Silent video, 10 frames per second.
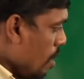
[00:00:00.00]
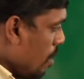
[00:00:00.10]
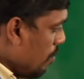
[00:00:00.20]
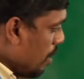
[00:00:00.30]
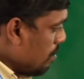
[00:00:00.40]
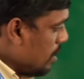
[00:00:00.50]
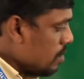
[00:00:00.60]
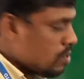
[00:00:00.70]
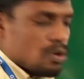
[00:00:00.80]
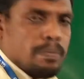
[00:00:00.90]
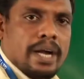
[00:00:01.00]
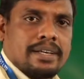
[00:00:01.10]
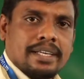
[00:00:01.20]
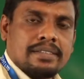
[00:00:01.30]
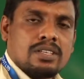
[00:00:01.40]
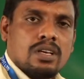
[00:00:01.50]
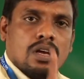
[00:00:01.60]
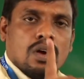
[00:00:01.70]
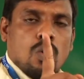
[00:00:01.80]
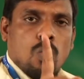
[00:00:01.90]

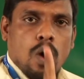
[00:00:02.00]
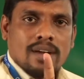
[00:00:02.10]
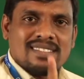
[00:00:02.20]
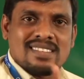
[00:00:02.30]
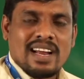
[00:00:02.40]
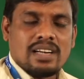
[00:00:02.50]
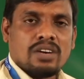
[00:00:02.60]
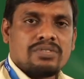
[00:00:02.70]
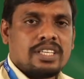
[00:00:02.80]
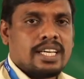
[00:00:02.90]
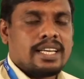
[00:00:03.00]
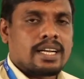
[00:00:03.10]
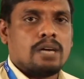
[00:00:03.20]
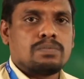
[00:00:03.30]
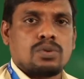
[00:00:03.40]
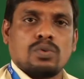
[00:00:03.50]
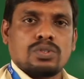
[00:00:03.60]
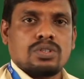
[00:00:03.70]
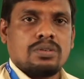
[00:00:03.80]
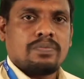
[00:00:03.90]
one strand of DNA comes
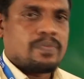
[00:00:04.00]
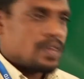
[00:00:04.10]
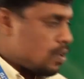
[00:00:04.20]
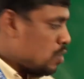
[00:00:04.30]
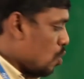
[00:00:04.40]
out. So